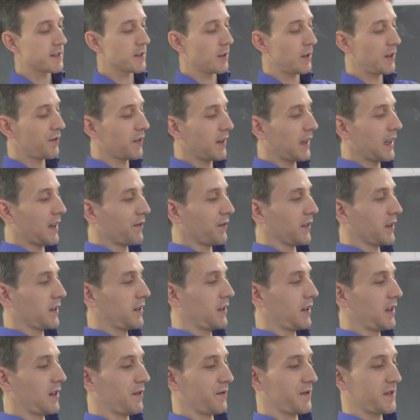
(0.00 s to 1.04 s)
So if I have a
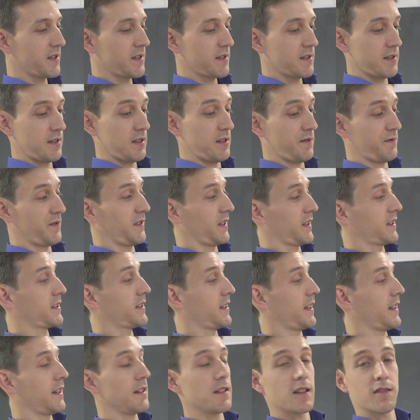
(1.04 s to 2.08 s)
curved surface
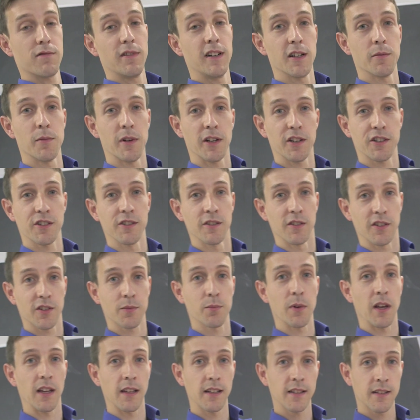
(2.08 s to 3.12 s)
in three-dimensional
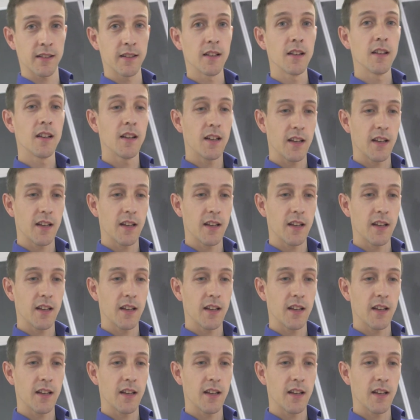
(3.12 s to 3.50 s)
space,